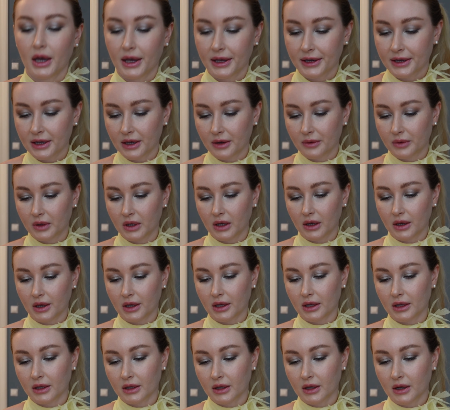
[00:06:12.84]
I have
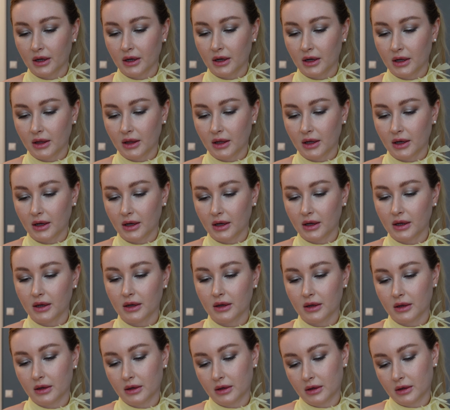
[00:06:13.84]
here in
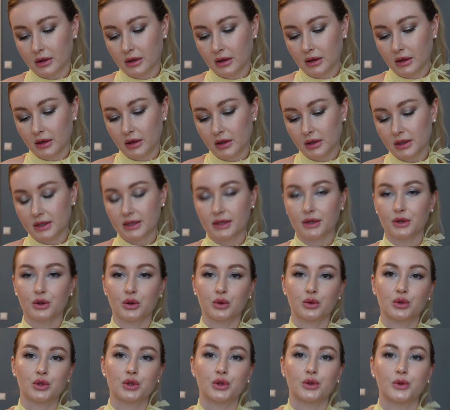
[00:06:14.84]
color
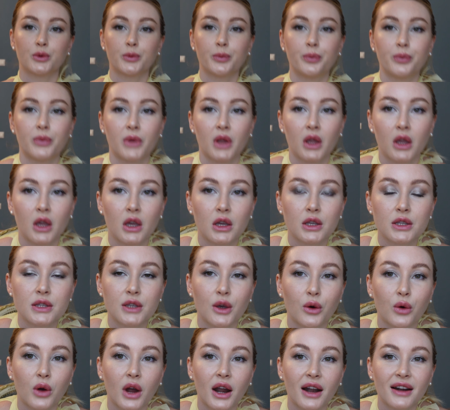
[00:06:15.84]
02.
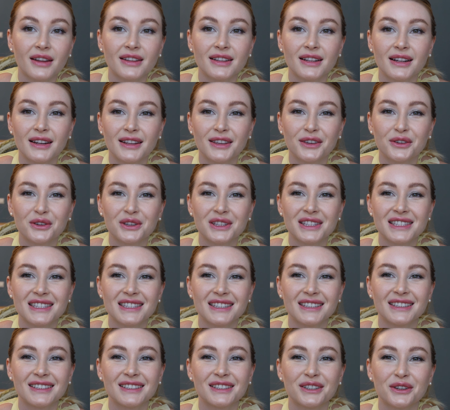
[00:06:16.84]
So currently you can
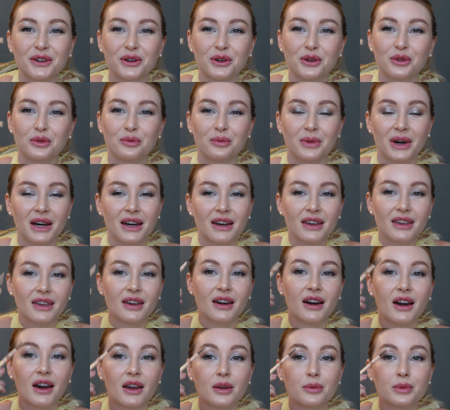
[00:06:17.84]
see it on
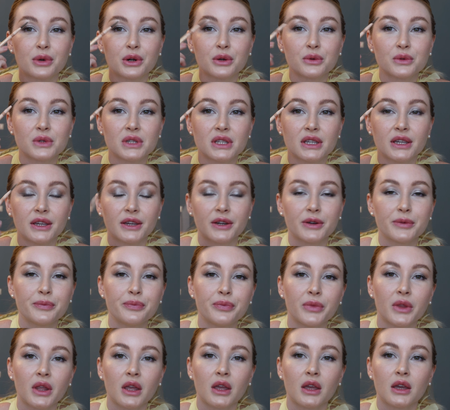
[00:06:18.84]
my eyebrows here.
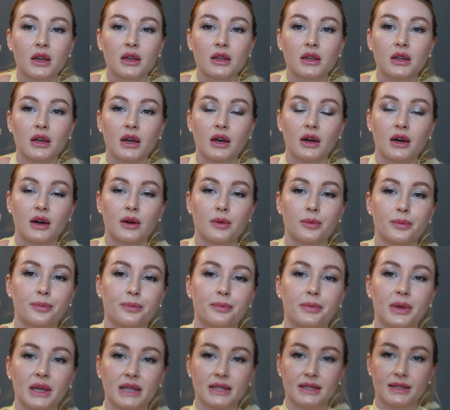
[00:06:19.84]

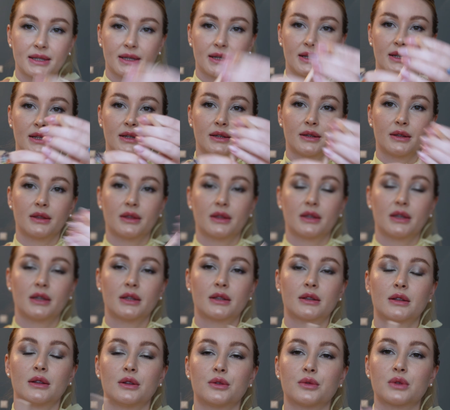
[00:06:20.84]
Basically,
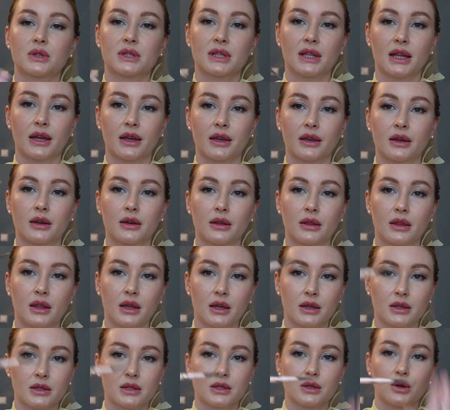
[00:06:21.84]
it looks like
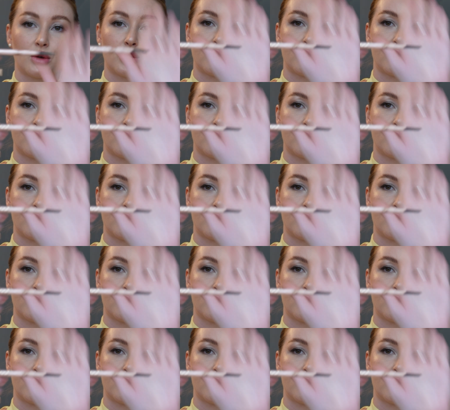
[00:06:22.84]
this.